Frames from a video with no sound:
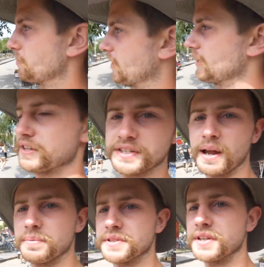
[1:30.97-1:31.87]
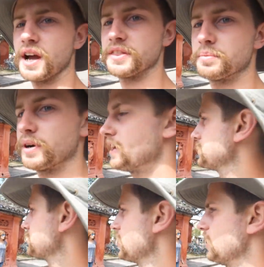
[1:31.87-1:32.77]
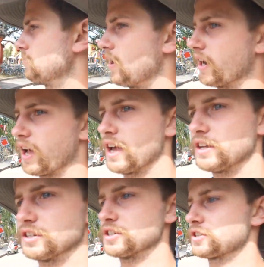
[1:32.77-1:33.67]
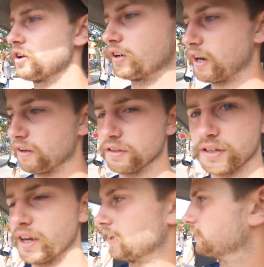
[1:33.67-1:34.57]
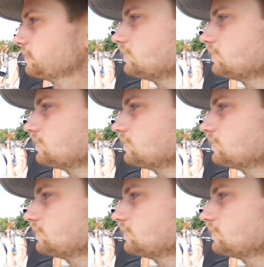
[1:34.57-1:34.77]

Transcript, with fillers: money to step inside the bridge, but you can just go around and look at it.